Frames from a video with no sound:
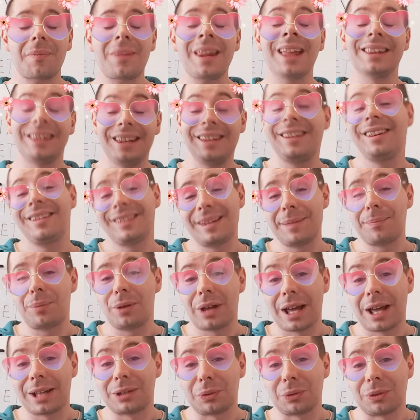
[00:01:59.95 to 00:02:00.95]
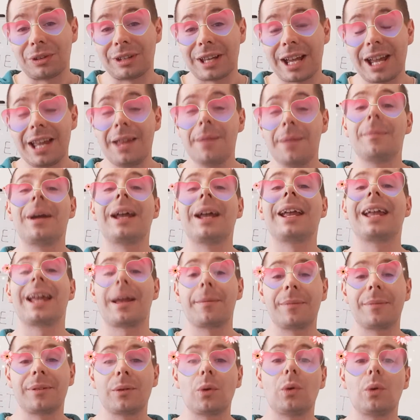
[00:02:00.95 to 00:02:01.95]
This is the polite to say, but I
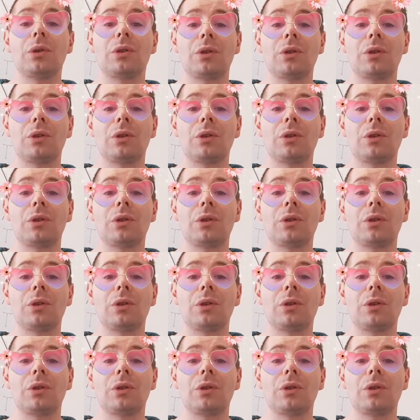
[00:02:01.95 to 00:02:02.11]
can also